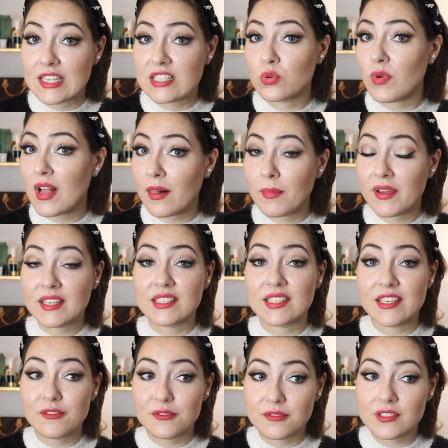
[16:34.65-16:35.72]
as a well-meant
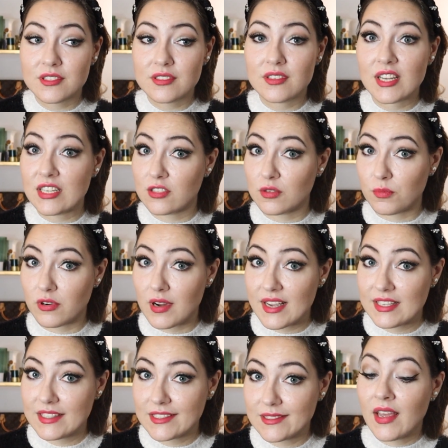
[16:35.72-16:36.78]
gift and
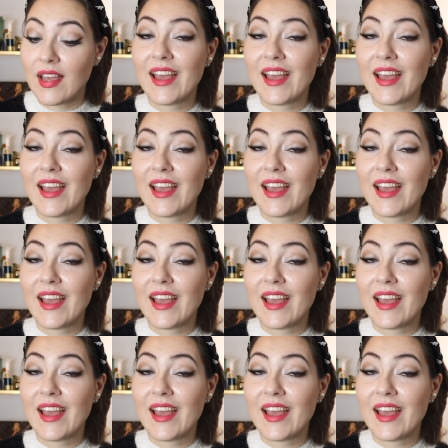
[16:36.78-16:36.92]
surprise,